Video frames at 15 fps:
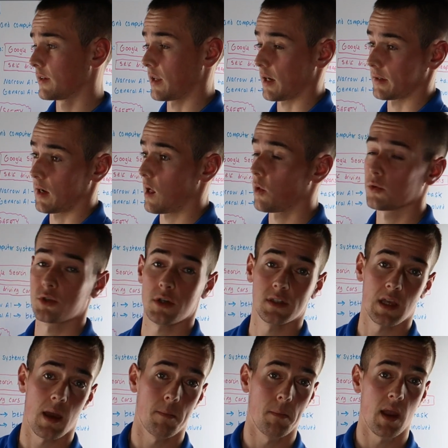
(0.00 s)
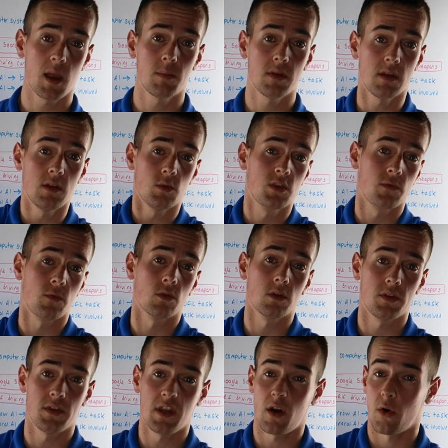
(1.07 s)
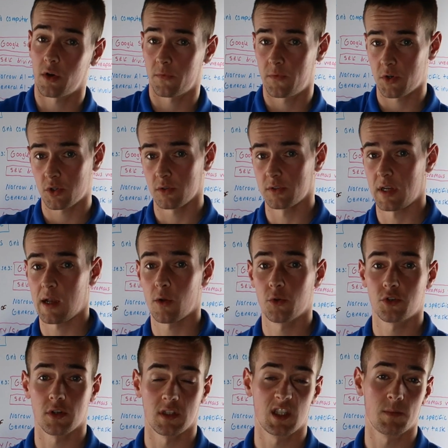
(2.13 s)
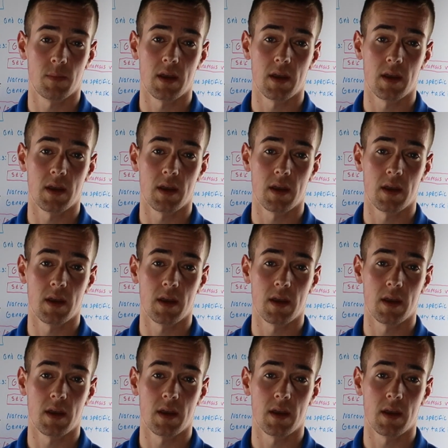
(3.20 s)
technologies that may be useful in the artificial intelligence